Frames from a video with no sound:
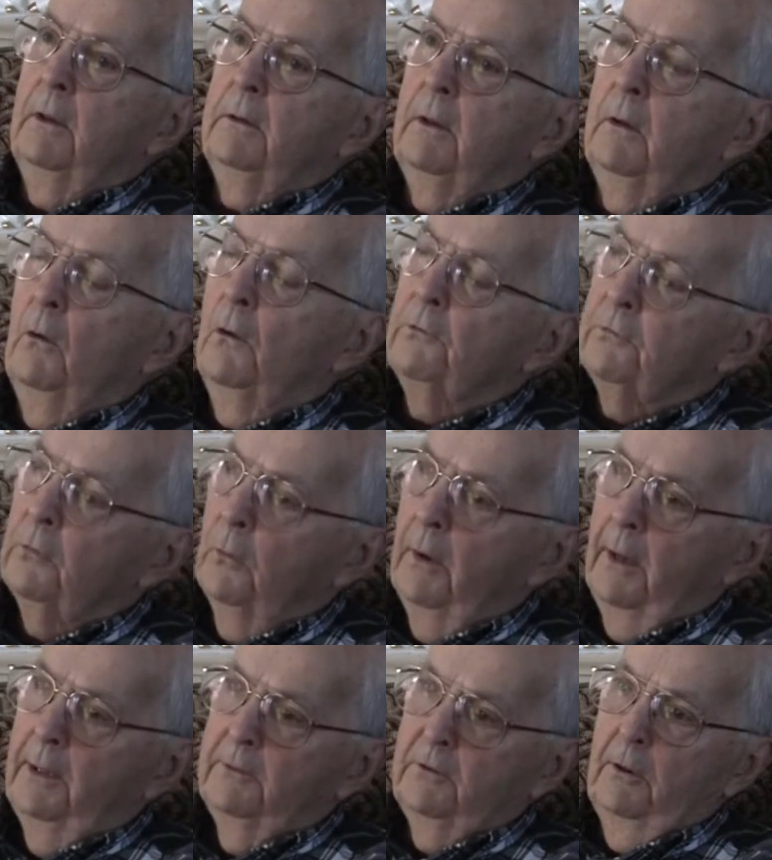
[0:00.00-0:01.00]
that they also
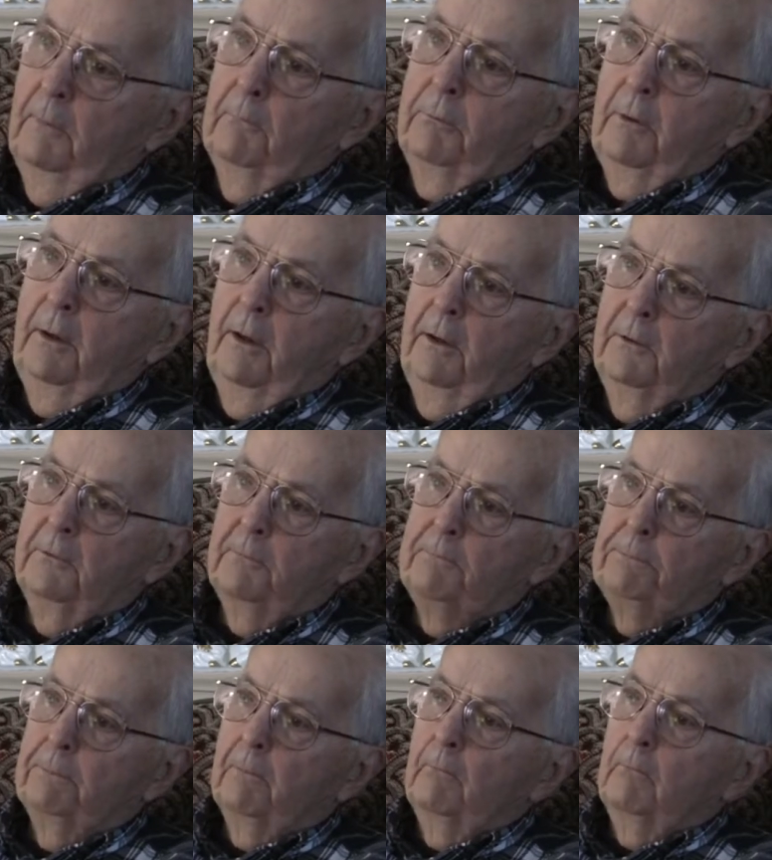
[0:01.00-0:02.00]
had some planes
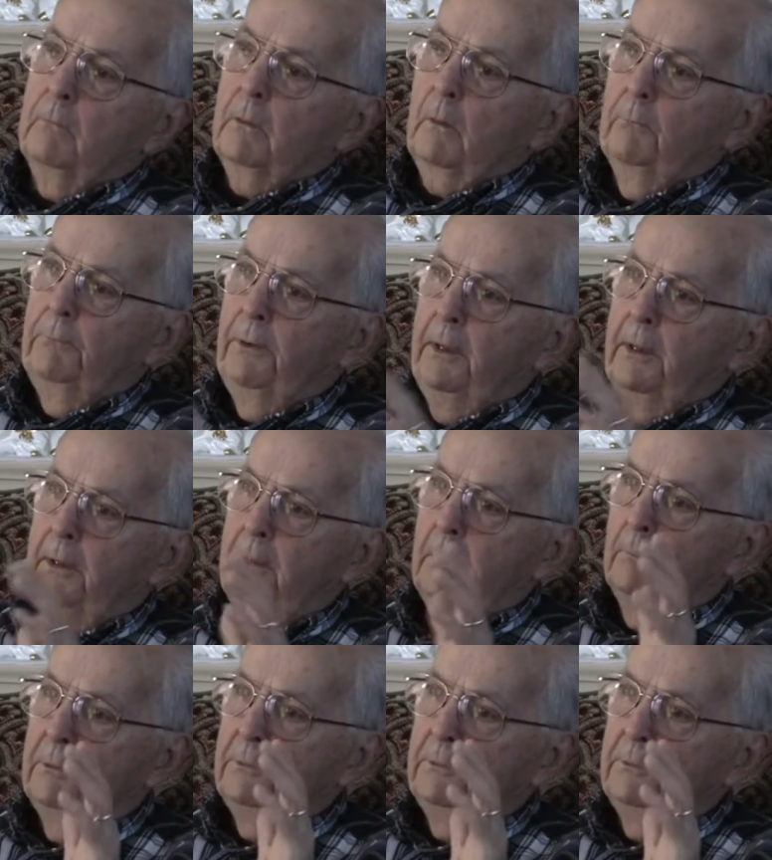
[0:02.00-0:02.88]
painted a